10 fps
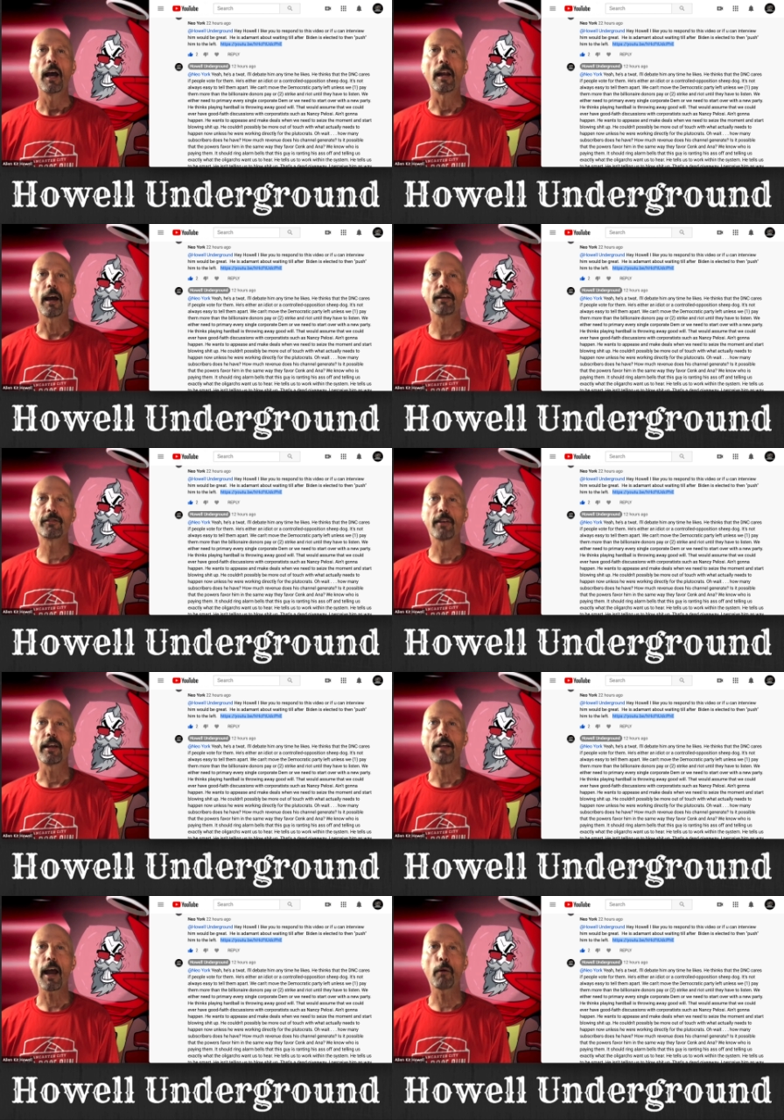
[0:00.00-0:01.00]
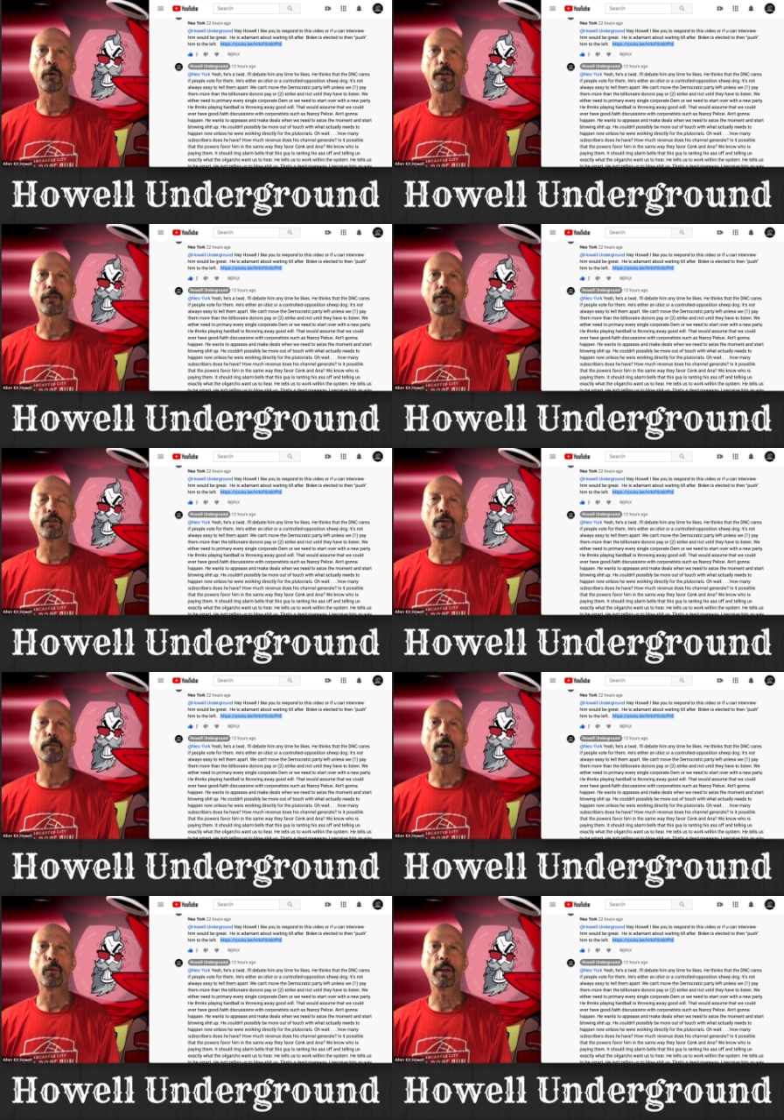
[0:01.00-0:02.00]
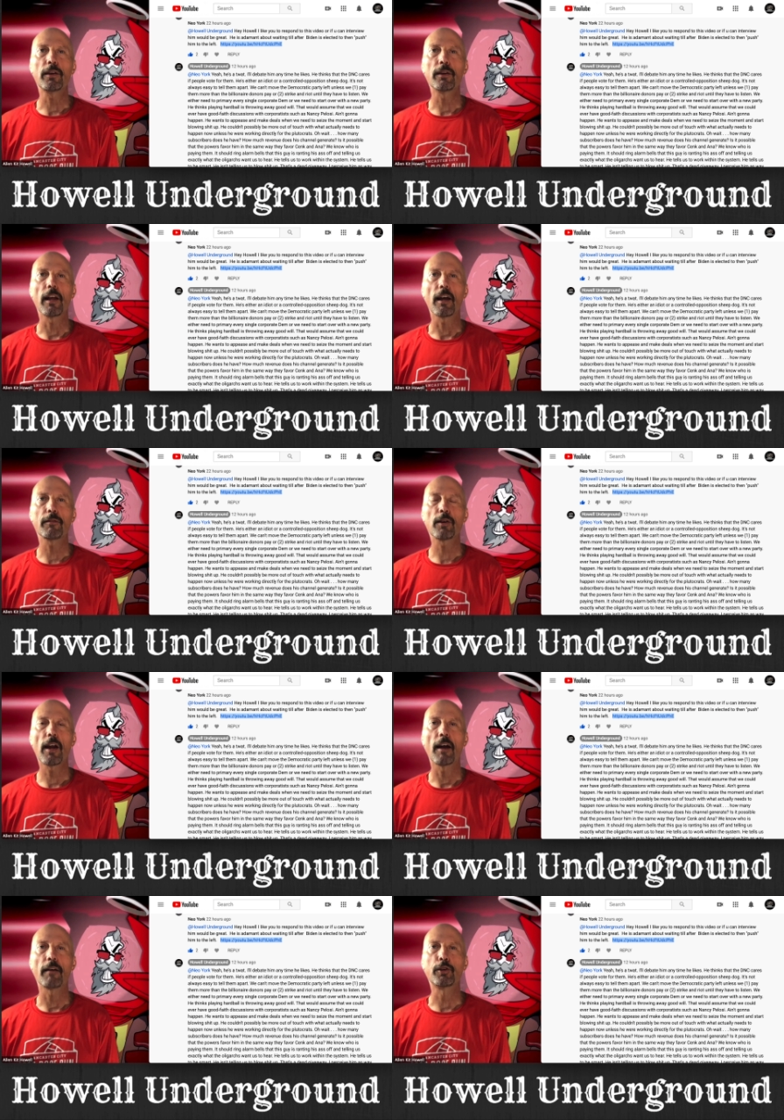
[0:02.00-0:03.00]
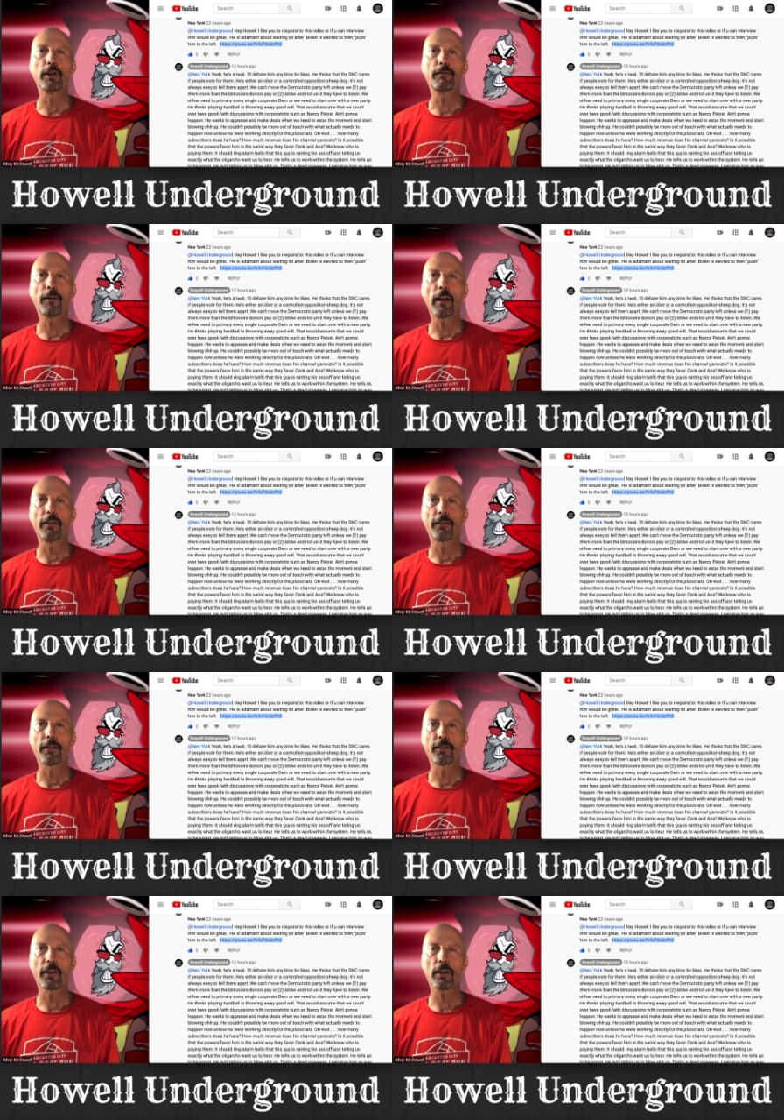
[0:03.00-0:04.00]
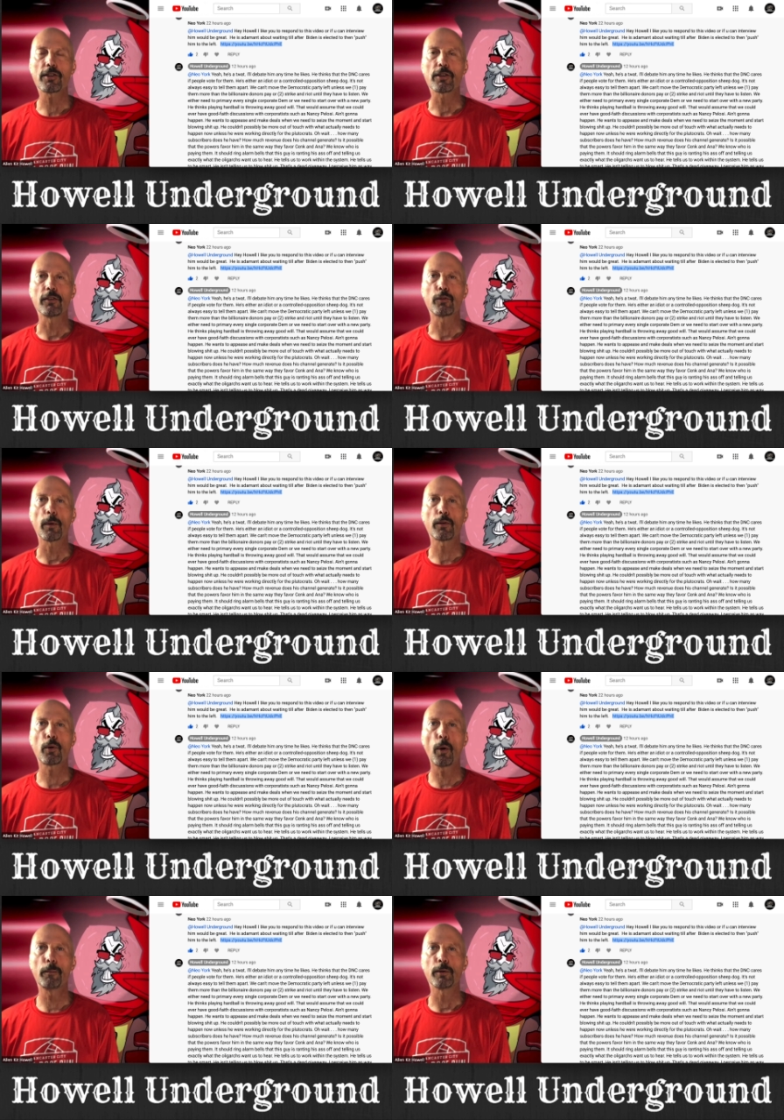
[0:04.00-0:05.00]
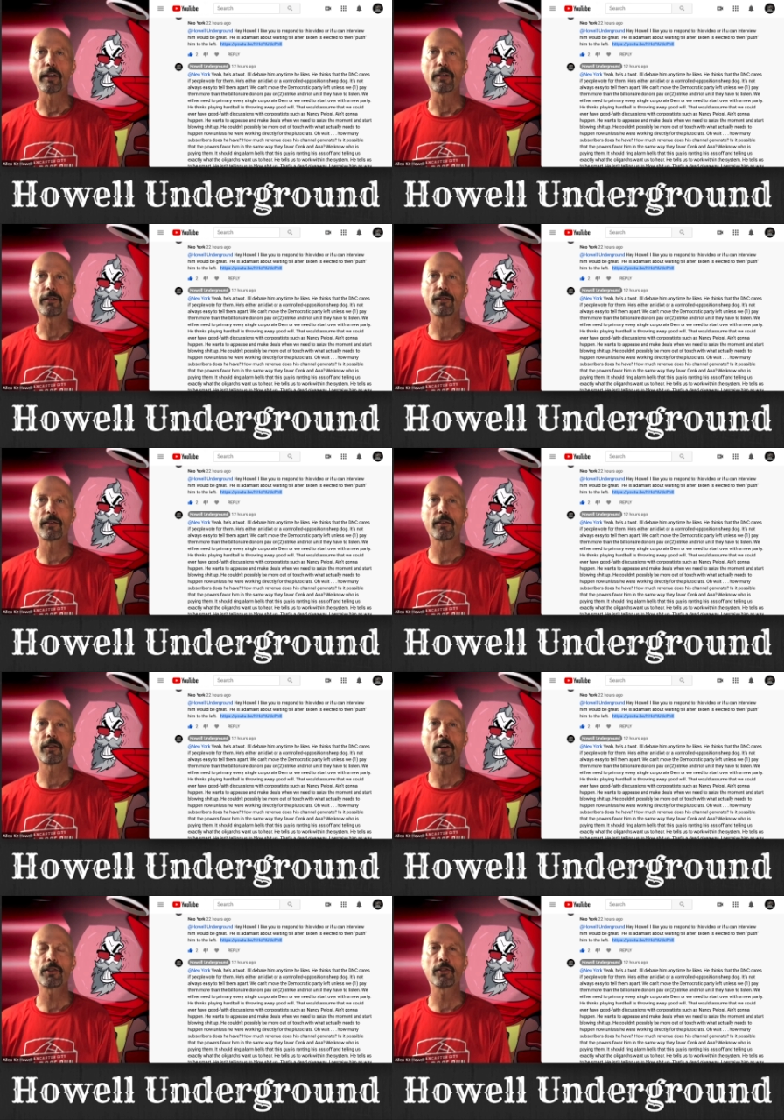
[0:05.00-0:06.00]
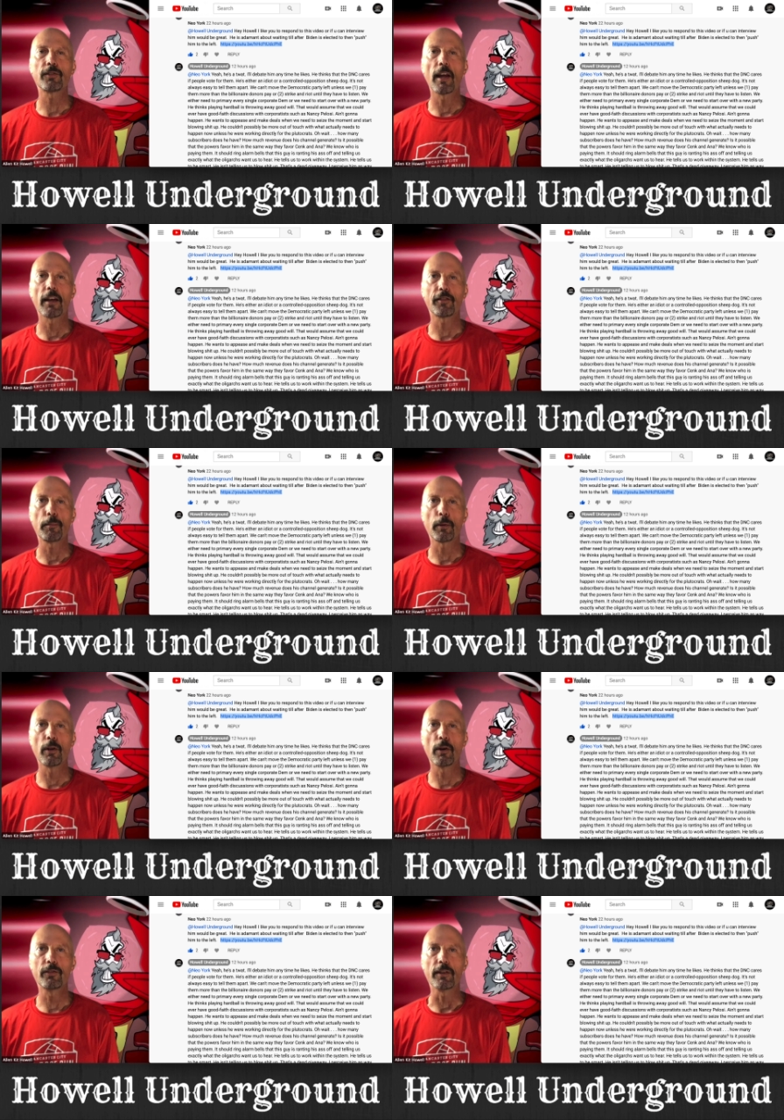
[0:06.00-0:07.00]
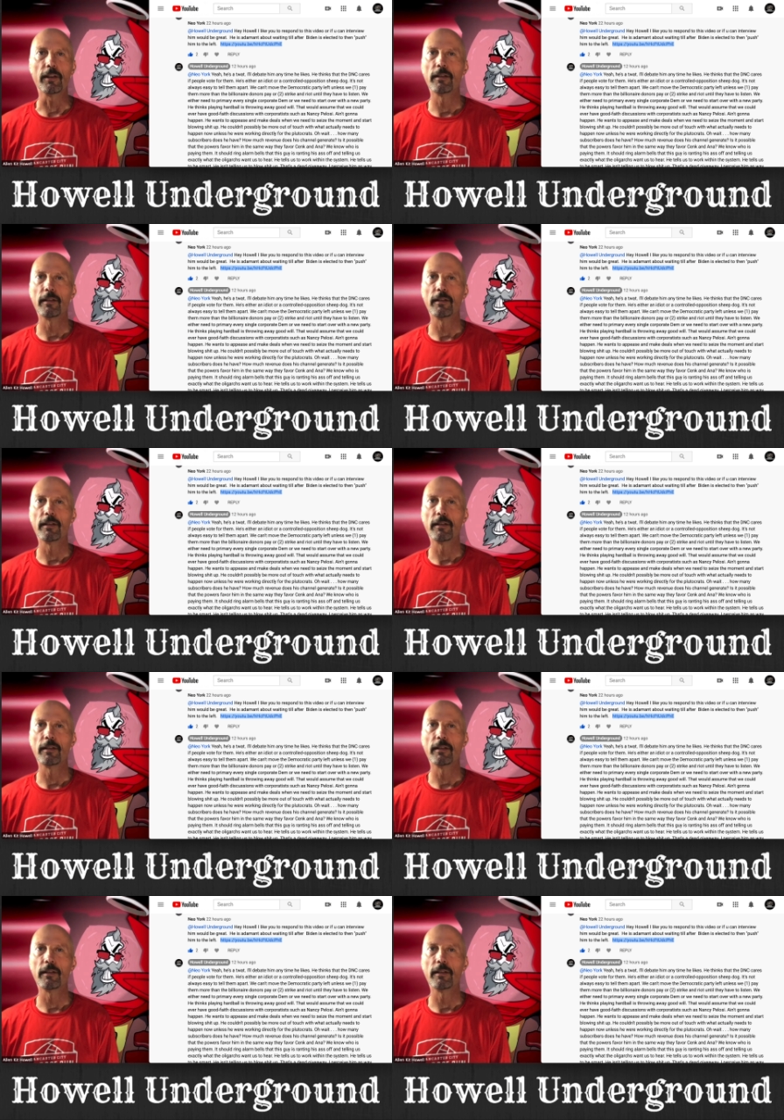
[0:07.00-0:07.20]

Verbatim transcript: And I say that would assume that we could ever have good faith discussions with corporatists such as Nancy Pelosi.